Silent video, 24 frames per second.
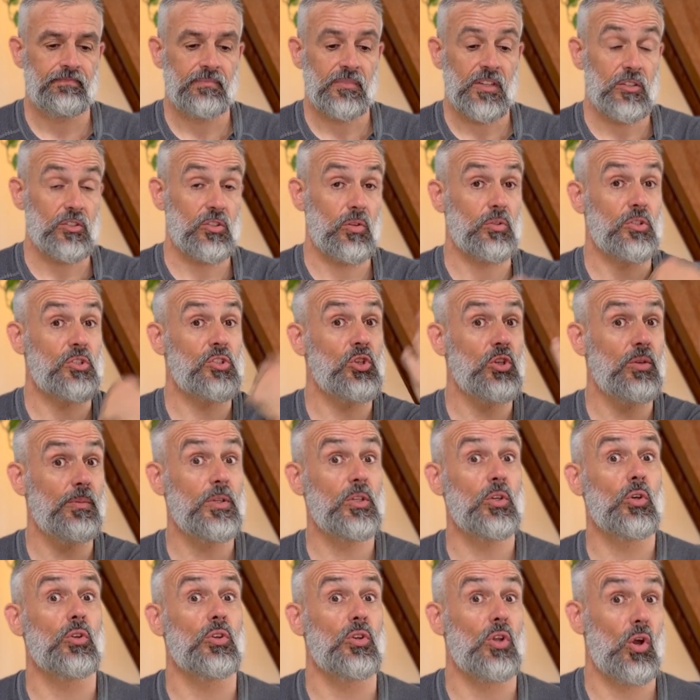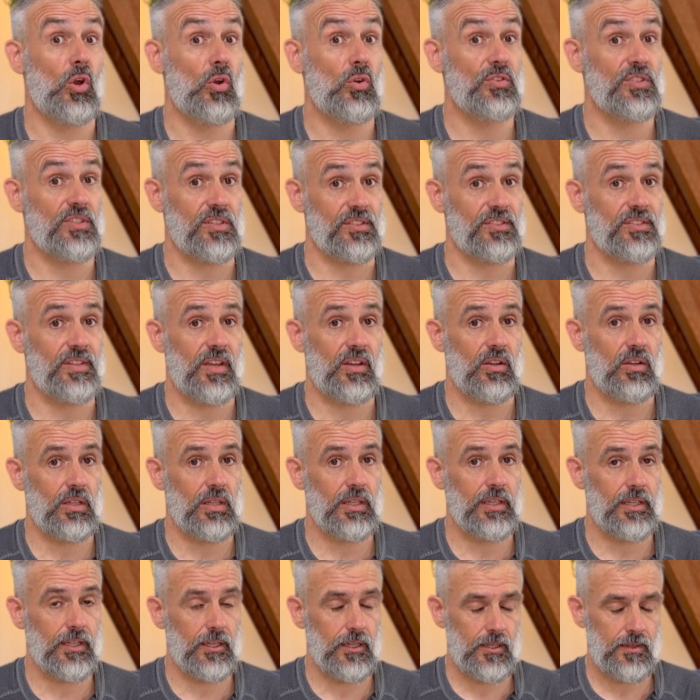So assuming your nose is now
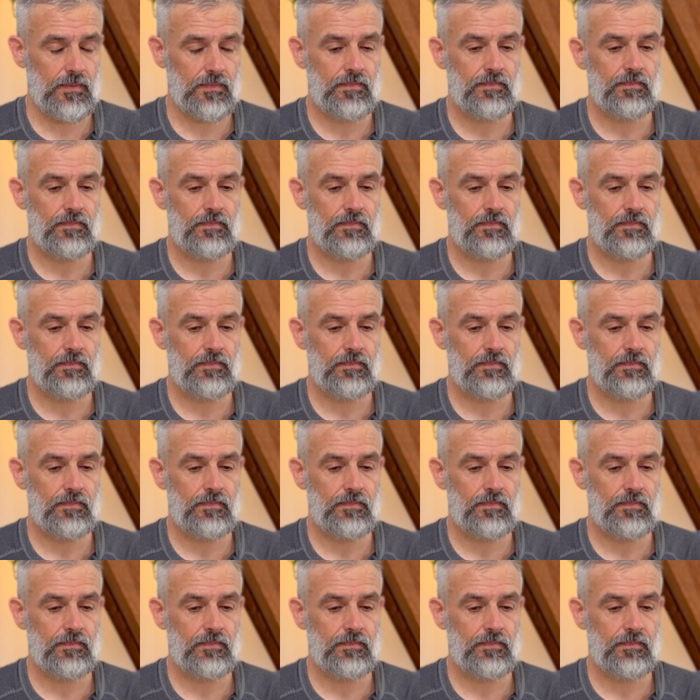clear,